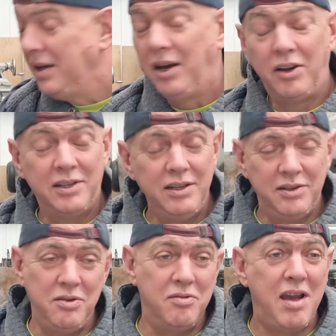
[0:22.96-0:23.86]
I didn't
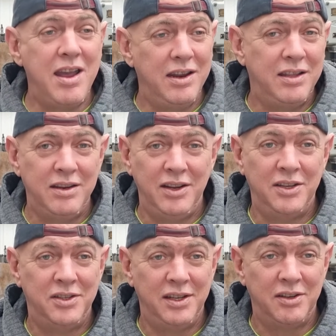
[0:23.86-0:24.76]
do anything
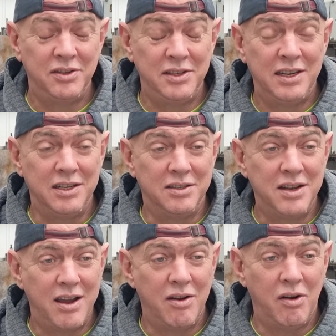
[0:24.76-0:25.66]
yesterday. I just had a
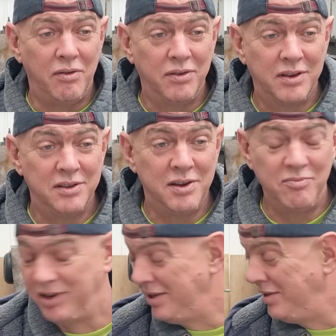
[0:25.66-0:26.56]
day off because
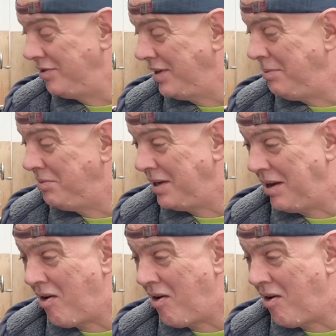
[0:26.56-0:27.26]
I'm running on empty.